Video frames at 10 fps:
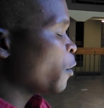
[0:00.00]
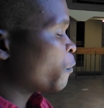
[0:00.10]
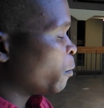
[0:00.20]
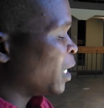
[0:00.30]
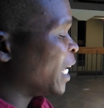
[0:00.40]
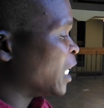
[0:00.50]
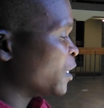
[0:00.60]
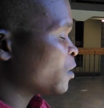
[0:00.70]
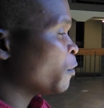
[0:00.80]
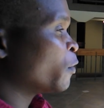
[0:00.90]
from
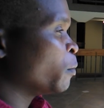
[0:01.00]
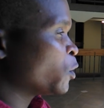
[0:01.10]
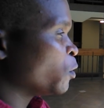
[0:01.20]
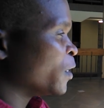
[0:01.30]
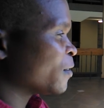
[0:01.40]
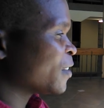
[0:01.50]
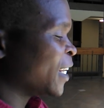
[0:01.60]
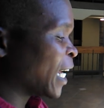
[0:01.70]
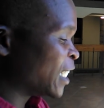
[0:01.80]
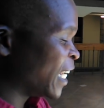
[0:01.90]
learners, from students,
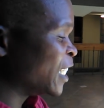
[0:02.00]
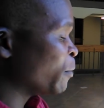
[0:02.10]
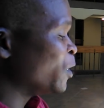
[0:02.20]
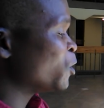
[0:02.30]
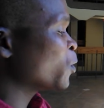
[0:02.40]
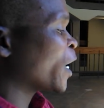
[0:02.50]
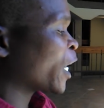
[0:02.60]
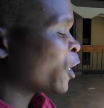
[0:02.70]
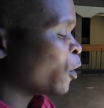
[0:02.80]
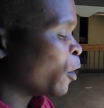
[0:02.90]
and I turn them into
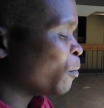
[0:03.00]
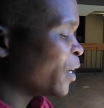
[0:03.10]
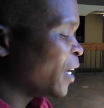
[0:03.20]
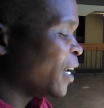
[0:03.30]
curriculum.